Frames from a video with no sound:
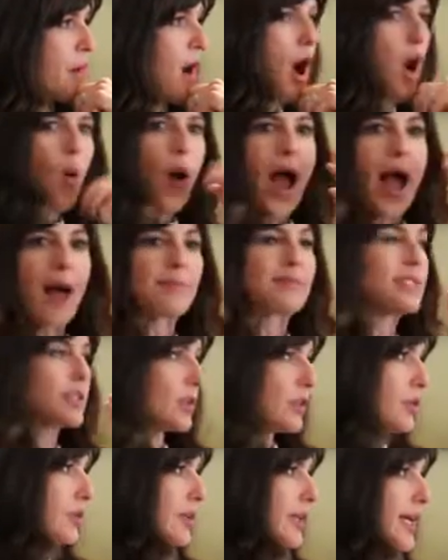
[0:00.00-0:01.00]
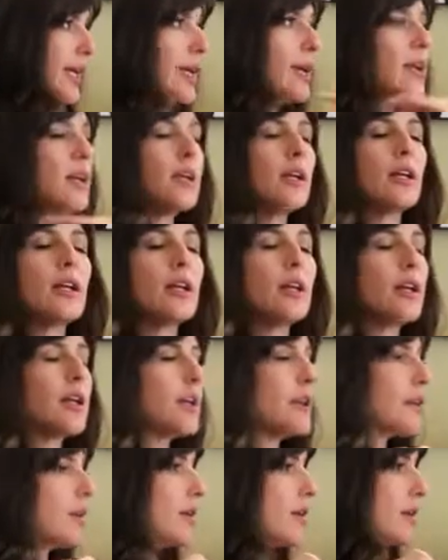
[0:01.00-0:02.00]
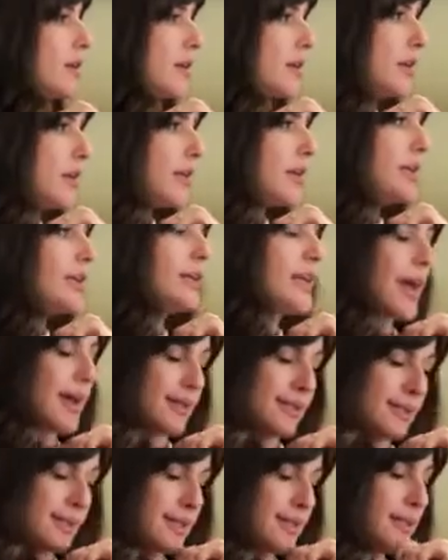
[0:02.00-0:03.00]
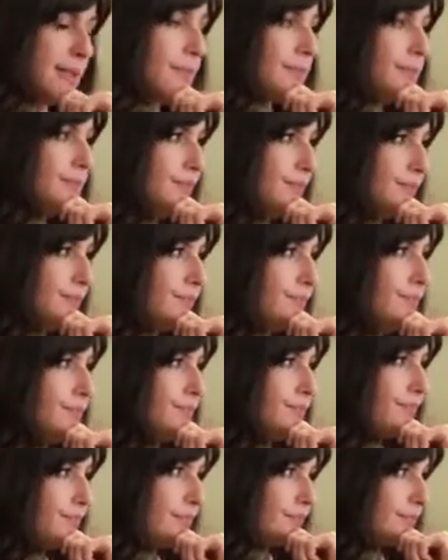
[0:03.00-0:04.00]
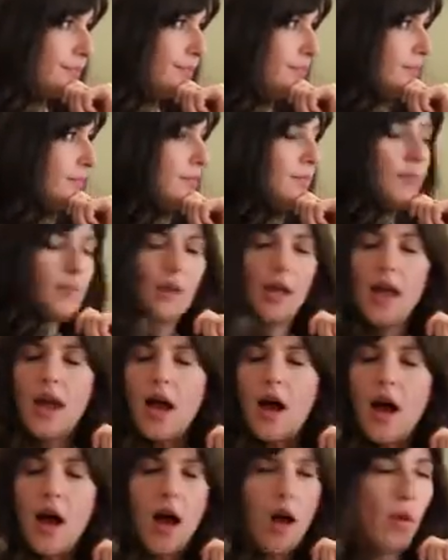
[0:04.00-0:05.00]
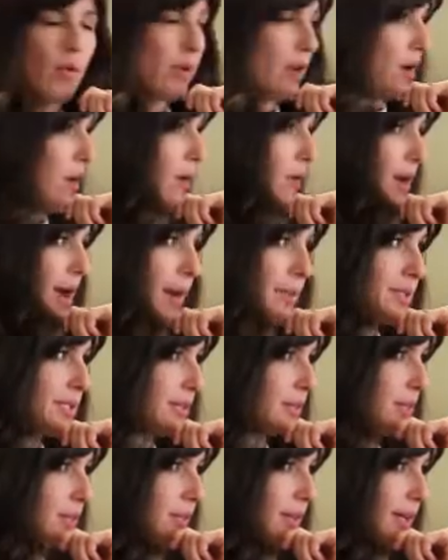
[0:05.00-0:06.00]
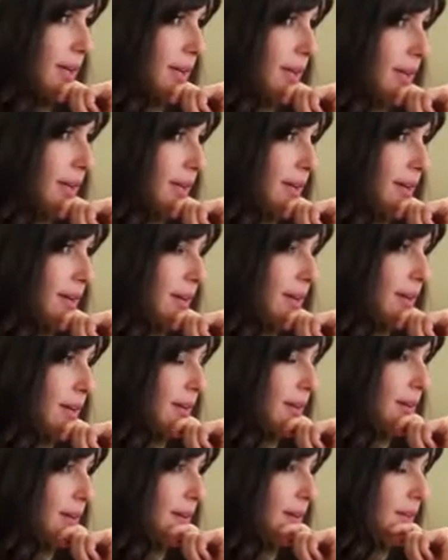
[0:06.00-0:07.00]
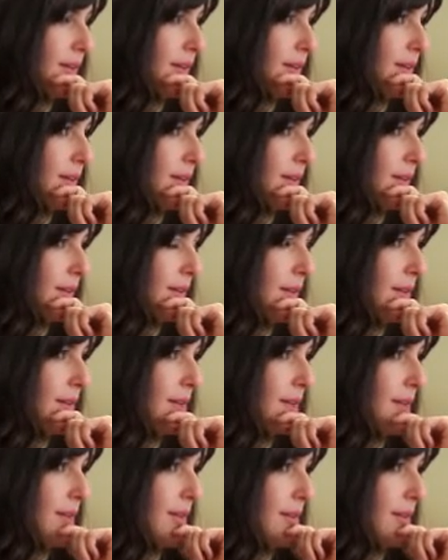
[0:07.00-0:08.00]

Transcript: (silent)